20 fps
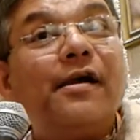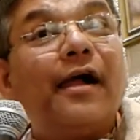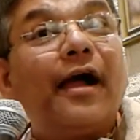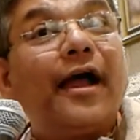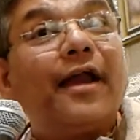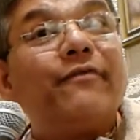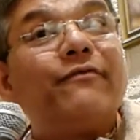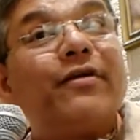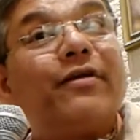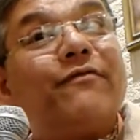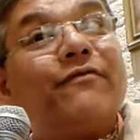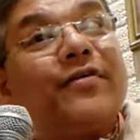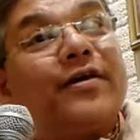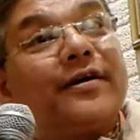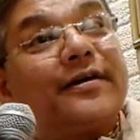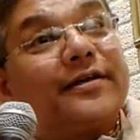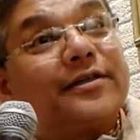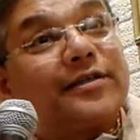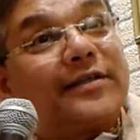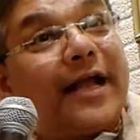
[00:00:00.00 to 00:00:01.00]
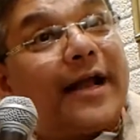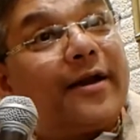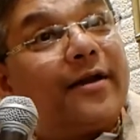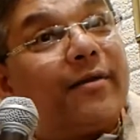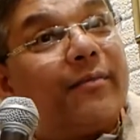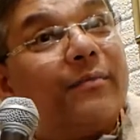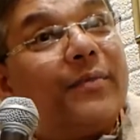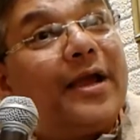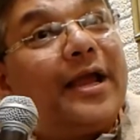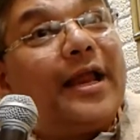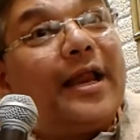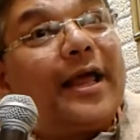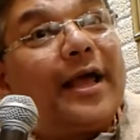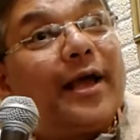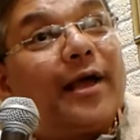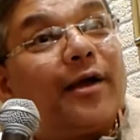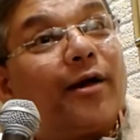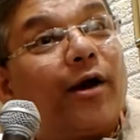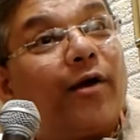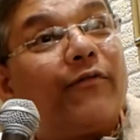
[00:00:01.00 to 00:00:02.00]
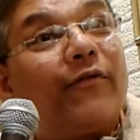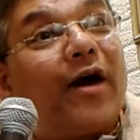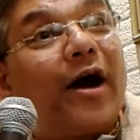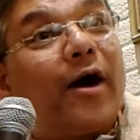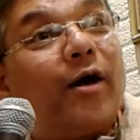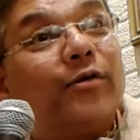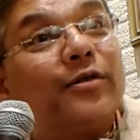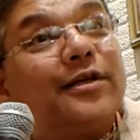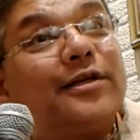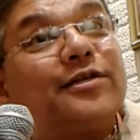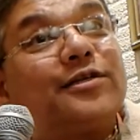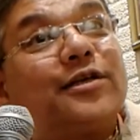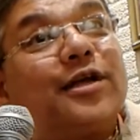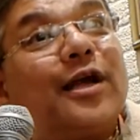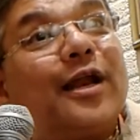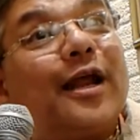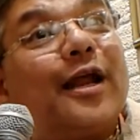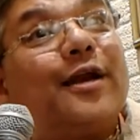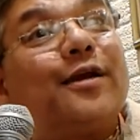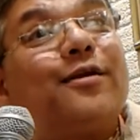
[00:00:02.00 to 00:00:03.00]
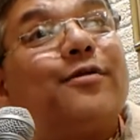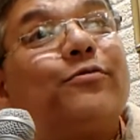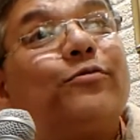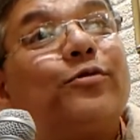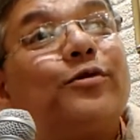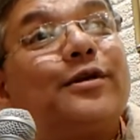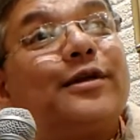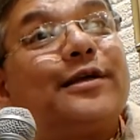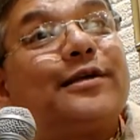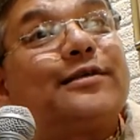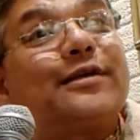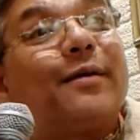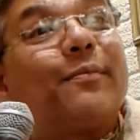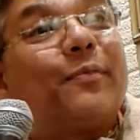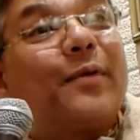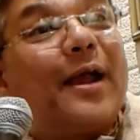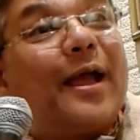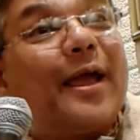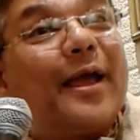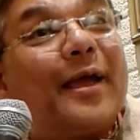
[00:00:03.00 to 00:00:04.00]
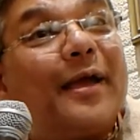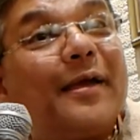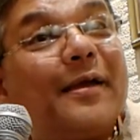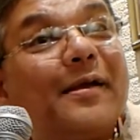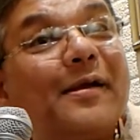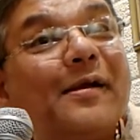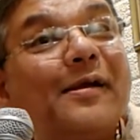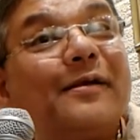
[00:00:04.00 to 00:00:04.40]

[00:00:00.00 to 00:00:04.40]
and when we understand the meaning of how these great devotees are praying,